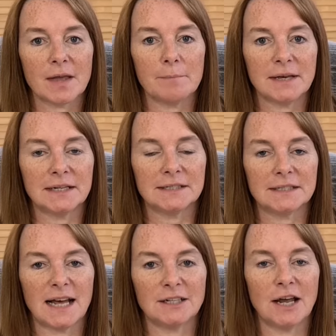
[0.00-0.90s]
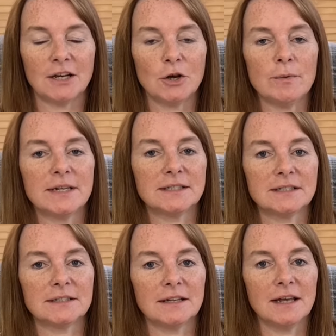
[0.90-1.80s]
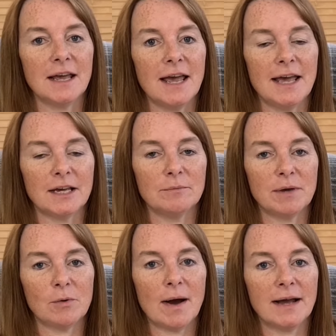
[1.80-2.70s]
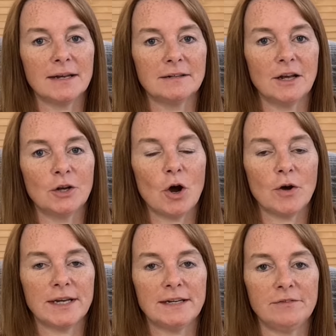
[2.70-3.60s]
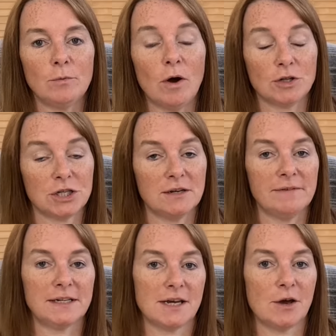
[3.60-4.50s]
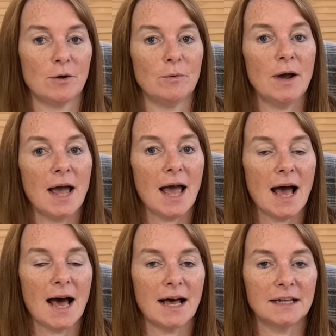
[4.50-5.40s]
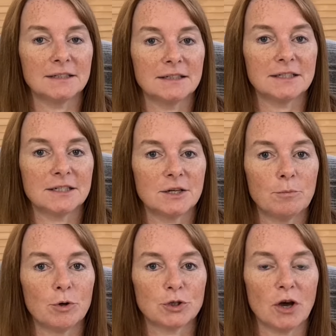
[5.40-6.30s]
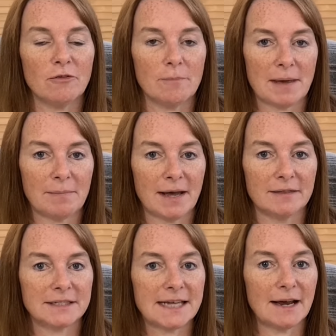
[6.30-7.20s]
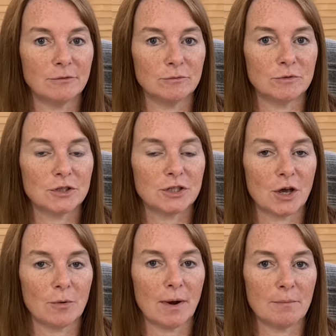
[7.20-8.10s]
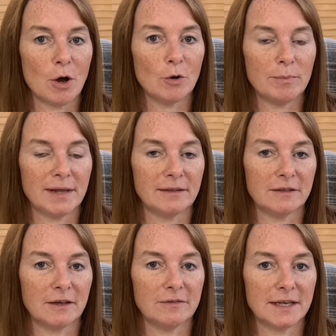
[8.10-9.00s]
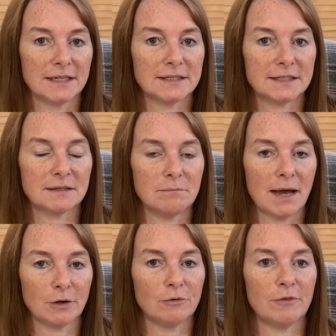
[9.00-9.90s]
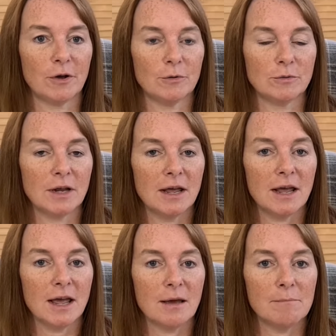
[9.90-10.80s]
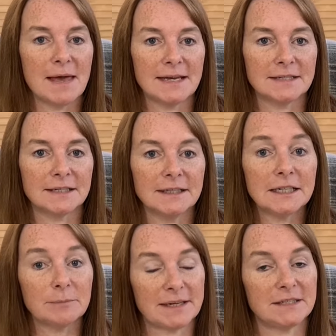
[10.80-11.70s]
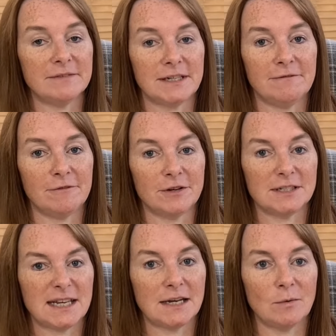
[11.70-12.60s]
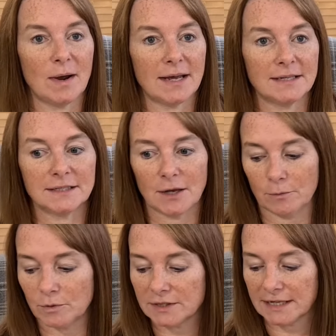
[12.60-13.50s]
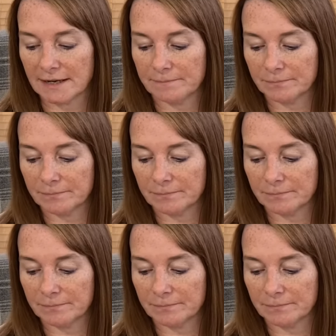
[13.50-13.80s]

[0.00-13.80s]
because I know it can be quite annoying if you're watching a video and you're put off a bit by the sound. So I'm hoping that this microphone makes a little bit of a difference anyway, so we'll see.